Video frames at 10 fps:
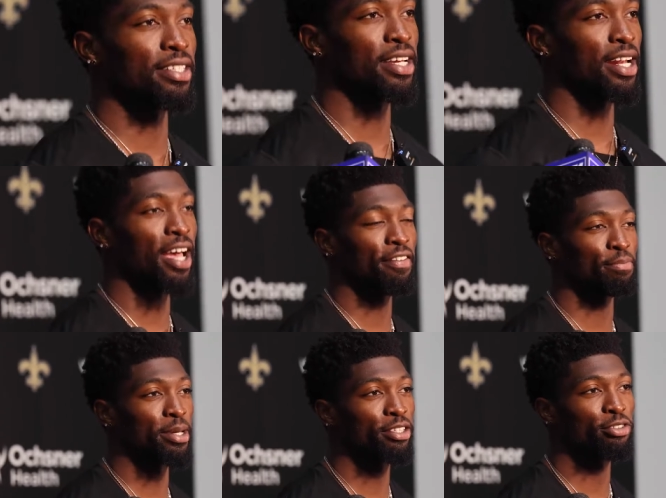that I've
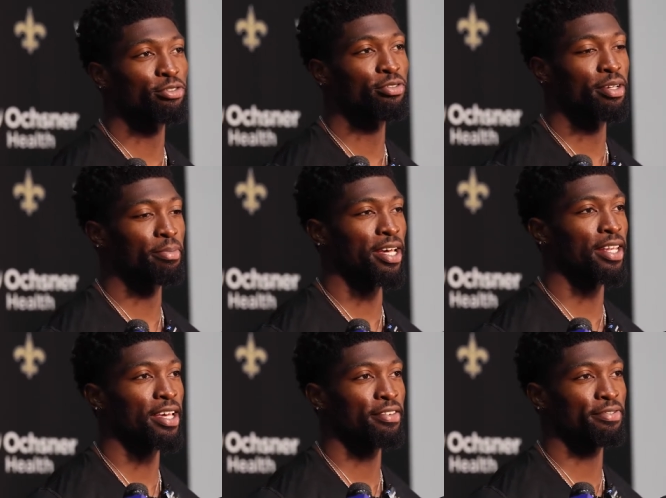been through in my
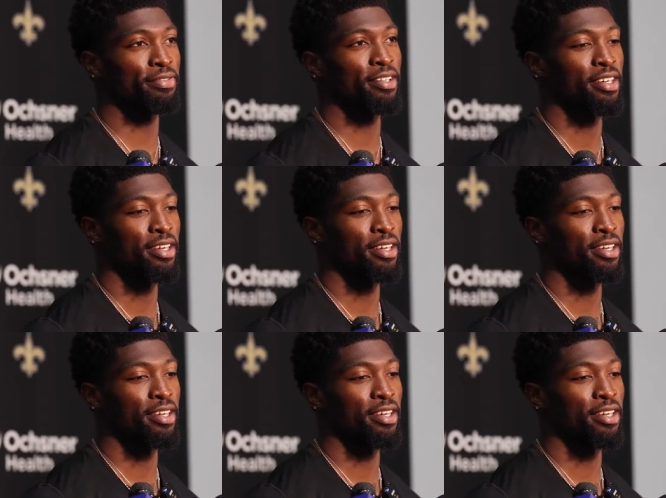life